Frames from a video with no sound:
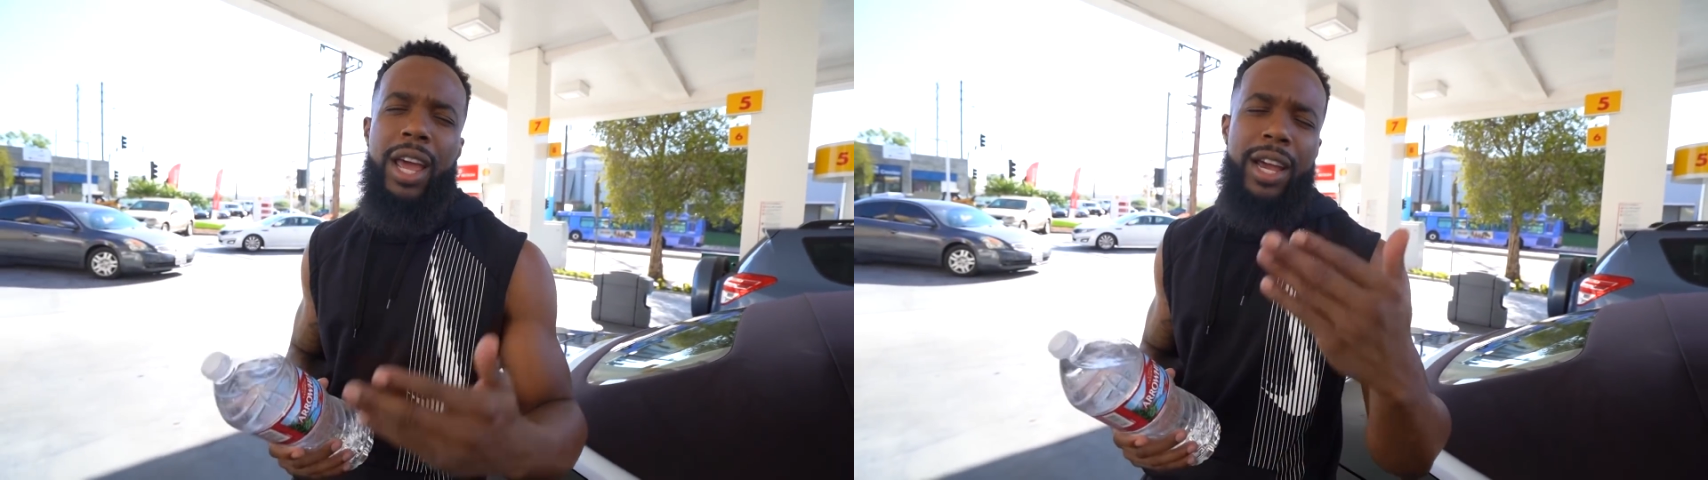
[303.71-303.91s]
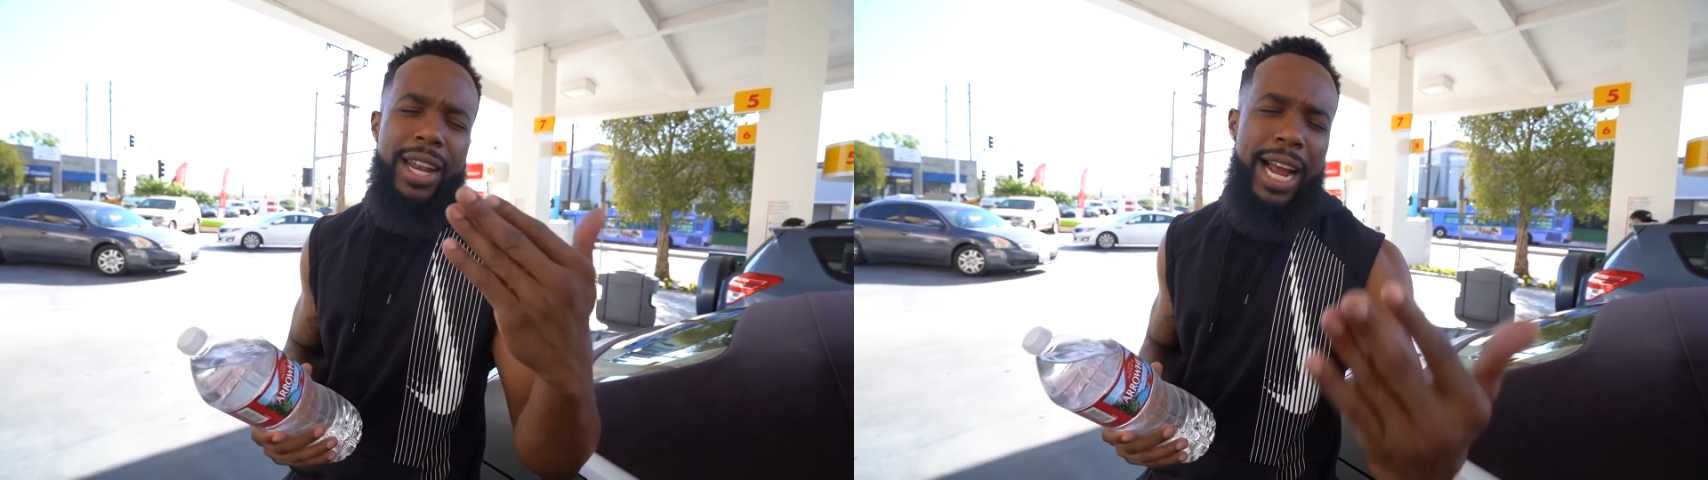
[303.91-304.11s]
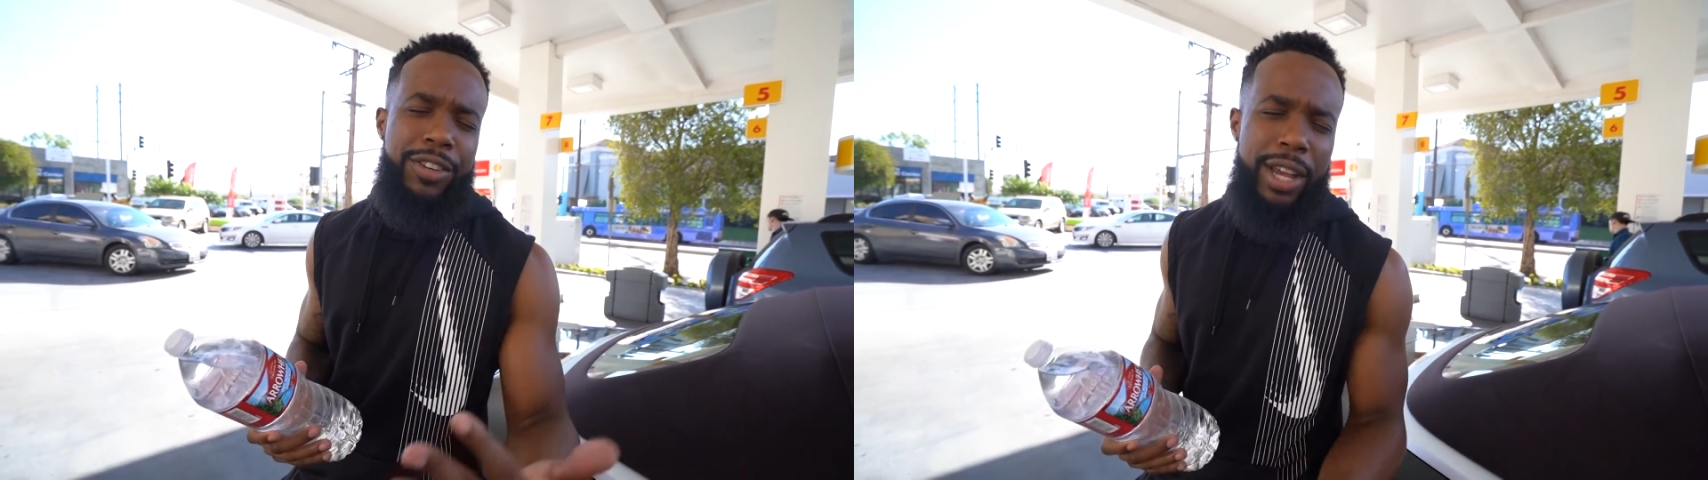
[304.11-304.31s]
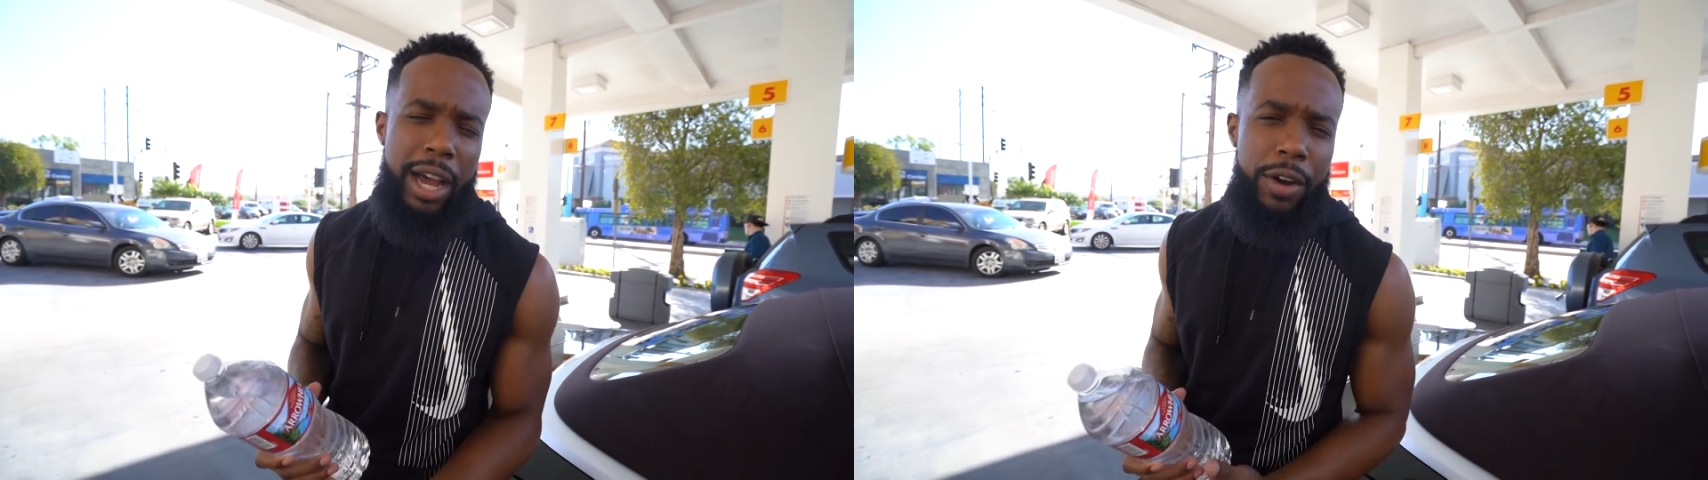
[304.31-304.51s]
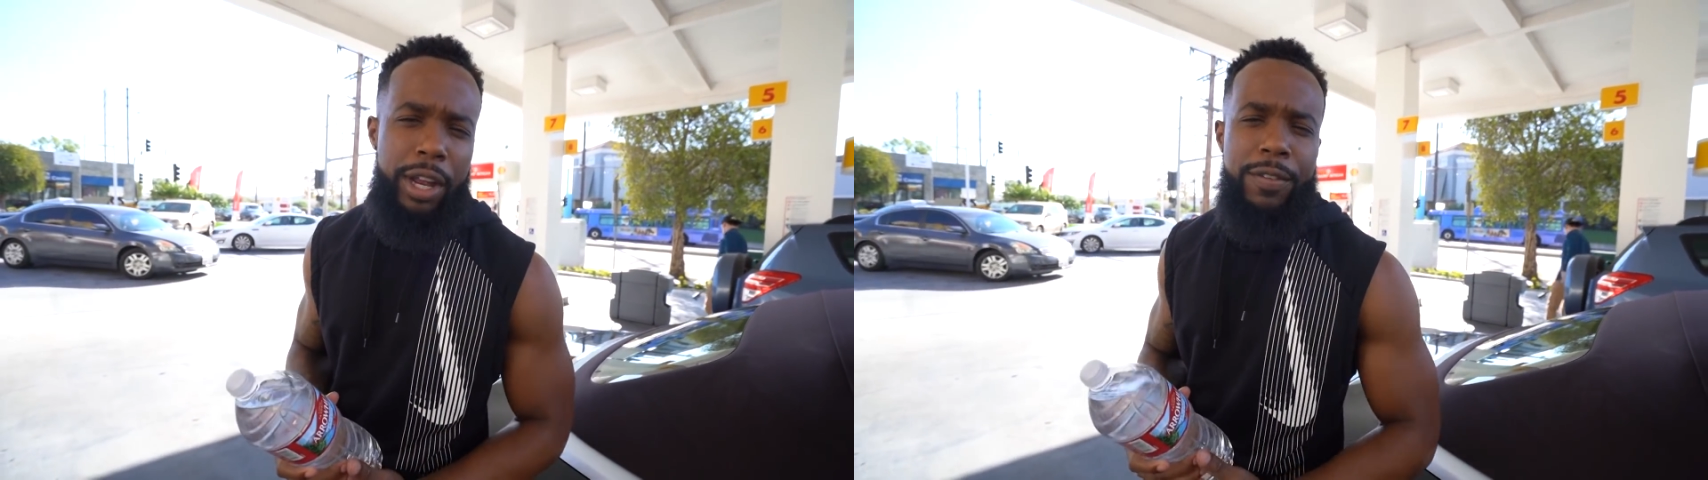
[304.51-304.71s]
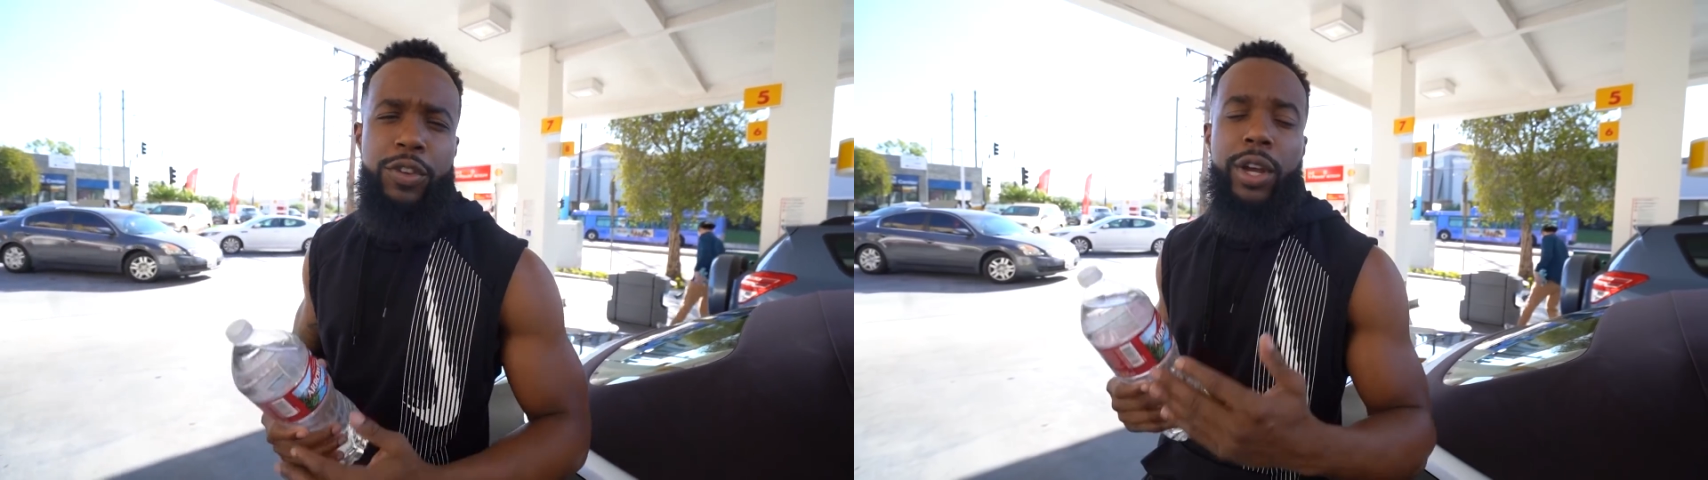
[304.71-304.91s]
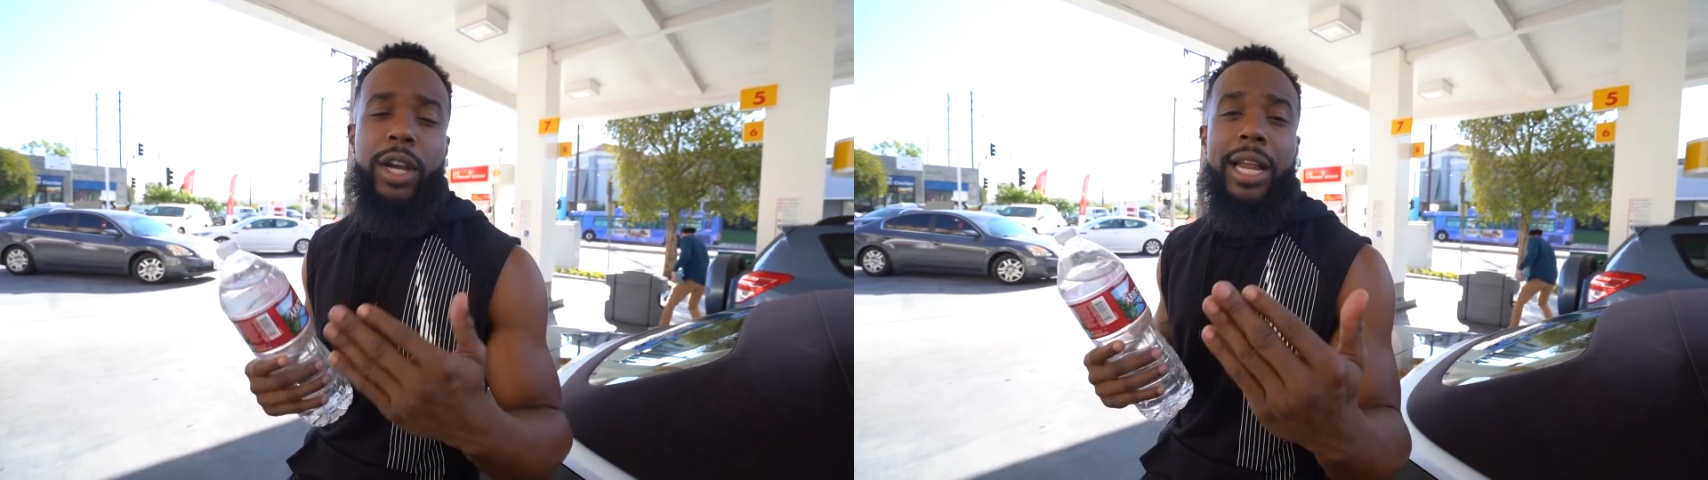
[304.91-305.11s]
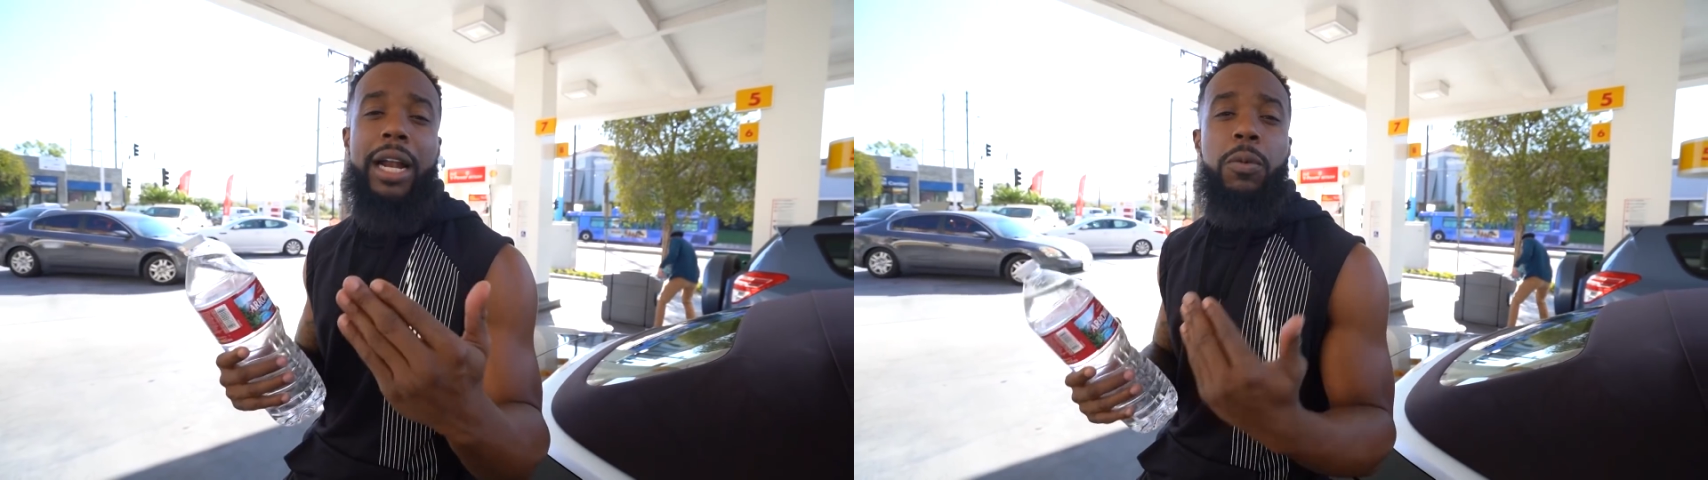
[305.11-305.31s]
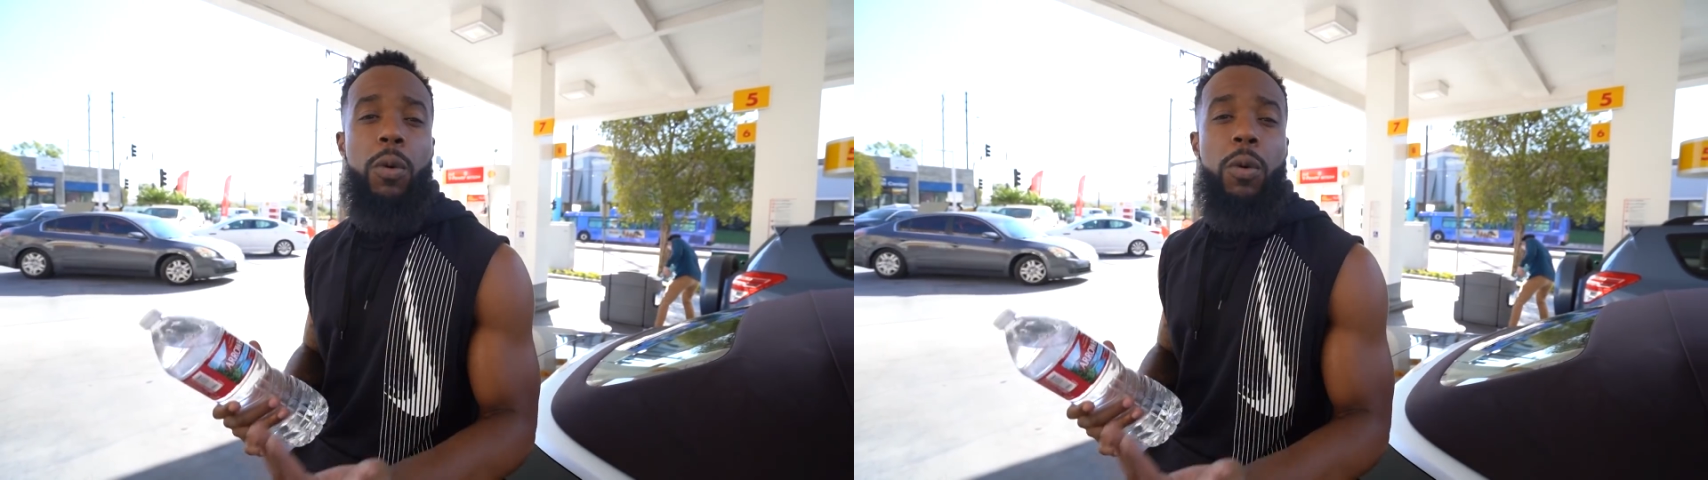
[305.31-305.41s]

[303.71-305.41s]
In actuality, if you drink a lot of